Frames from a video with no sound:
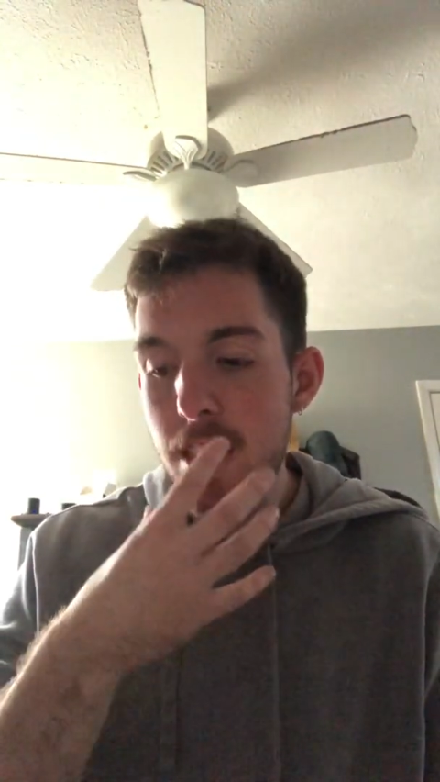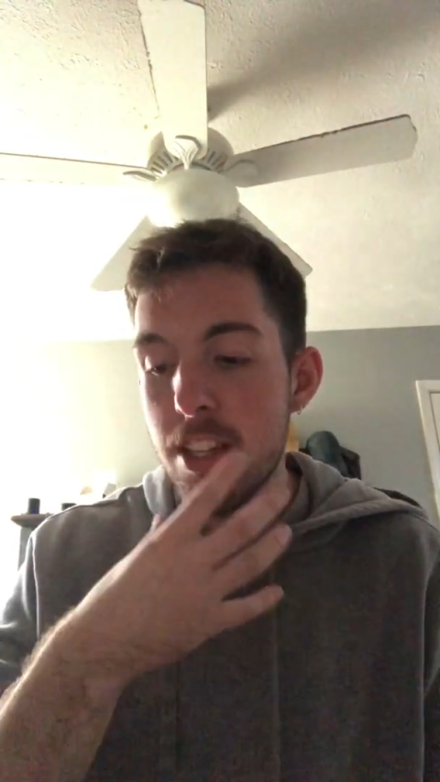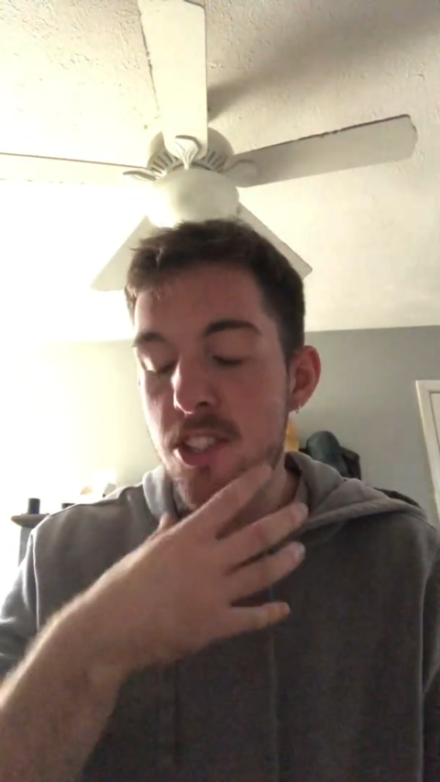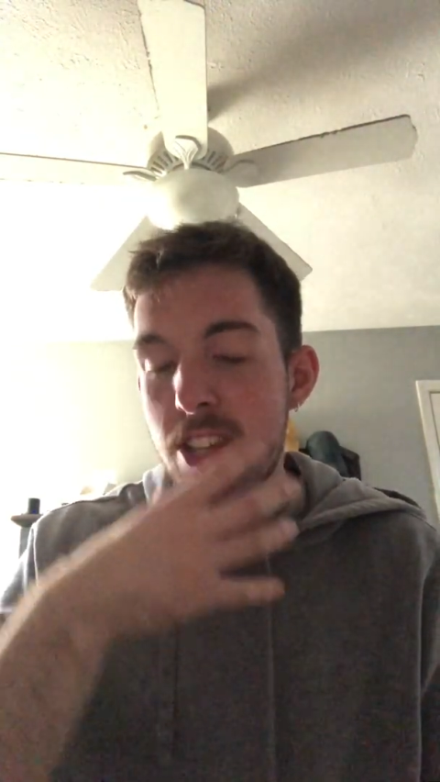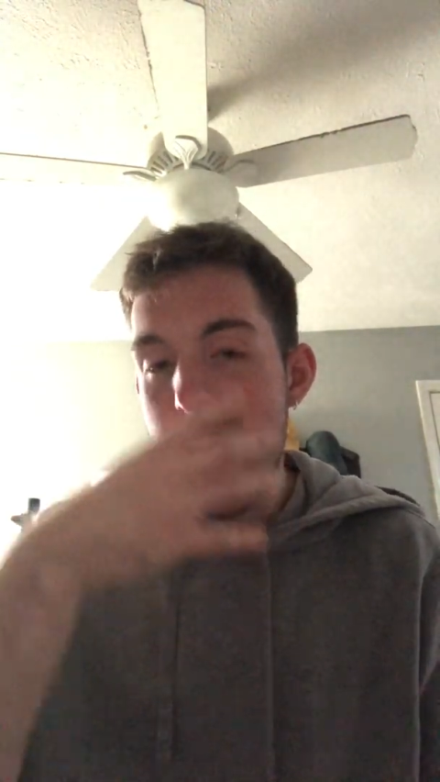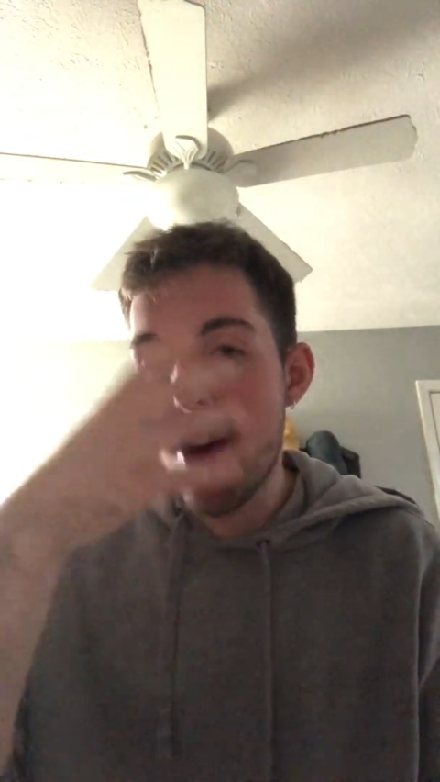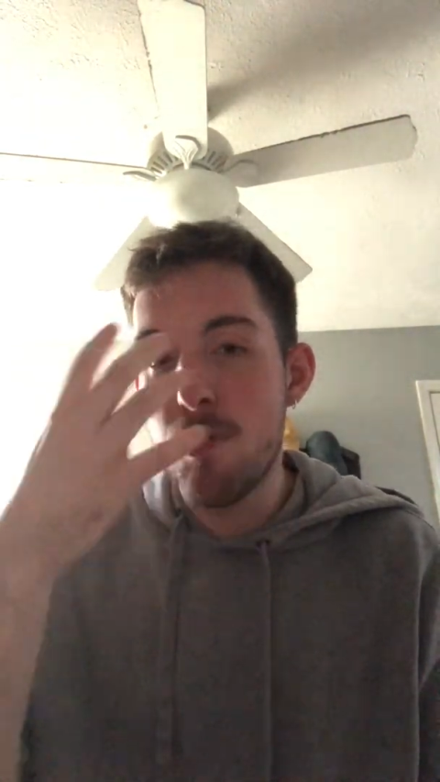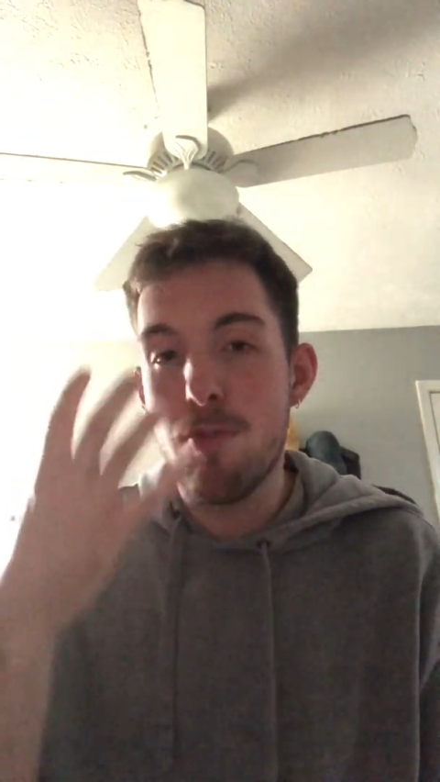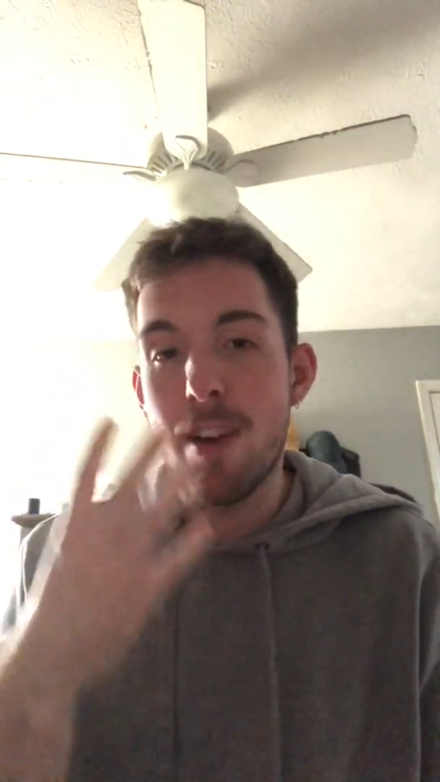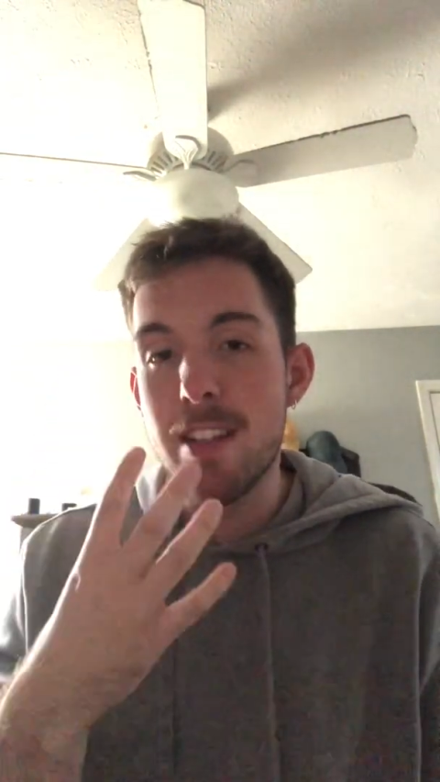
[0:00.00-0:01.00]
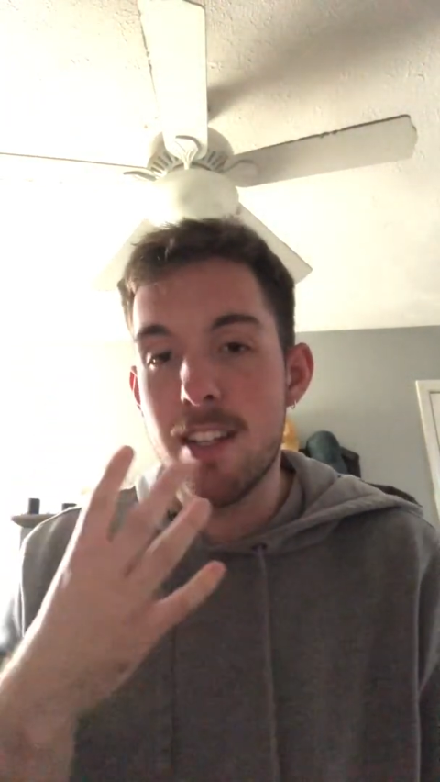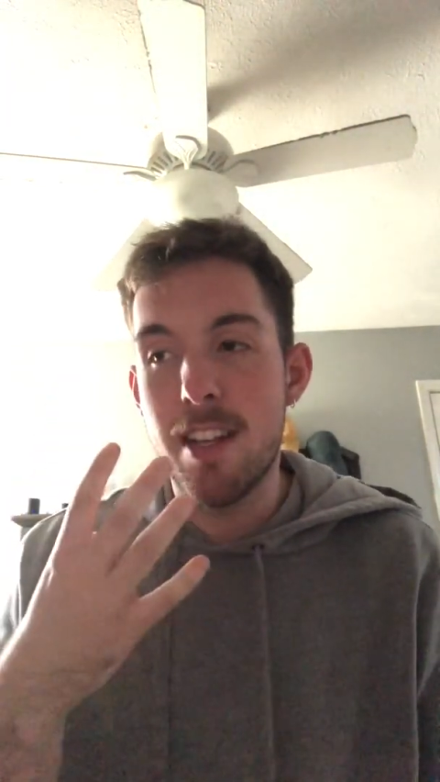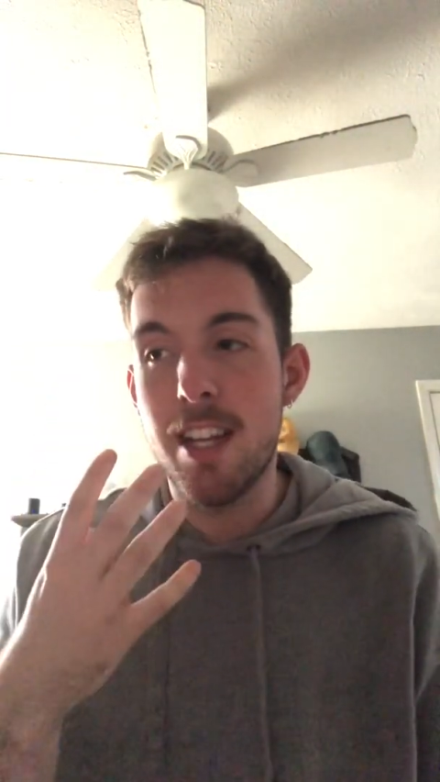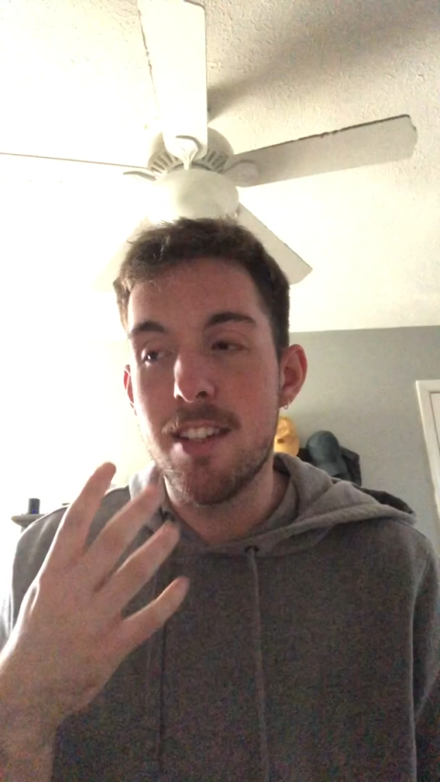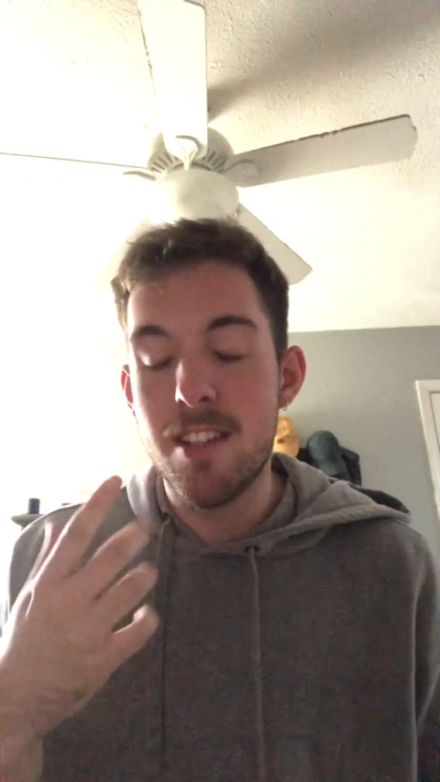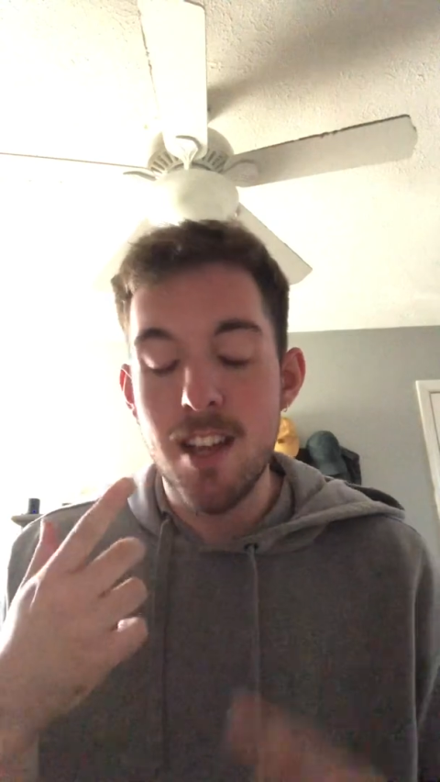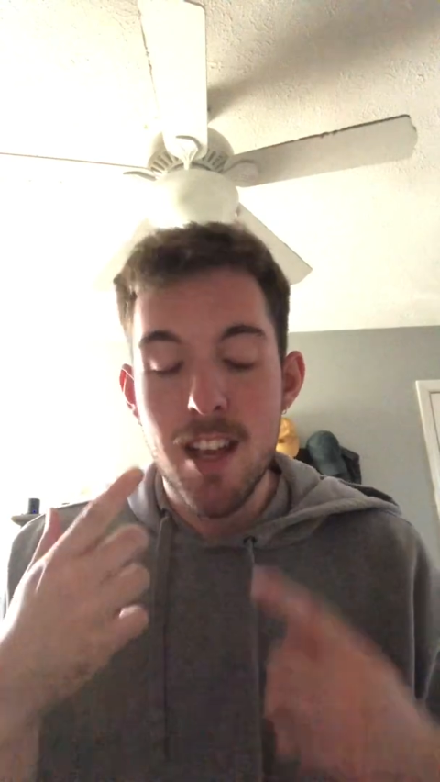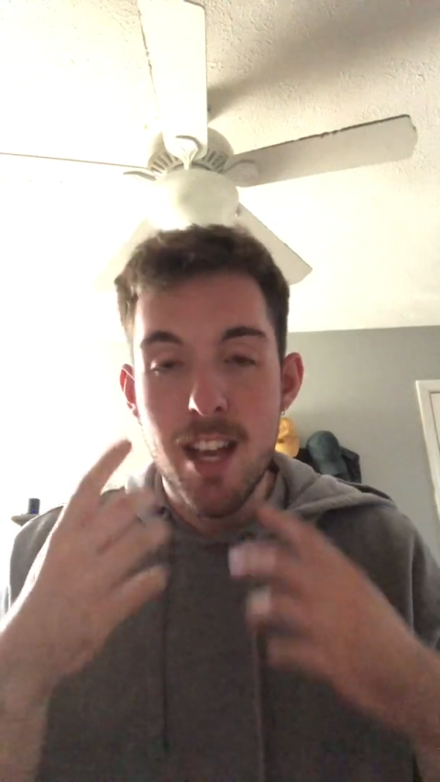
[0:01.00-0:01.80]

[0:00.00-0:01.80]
the sound resonates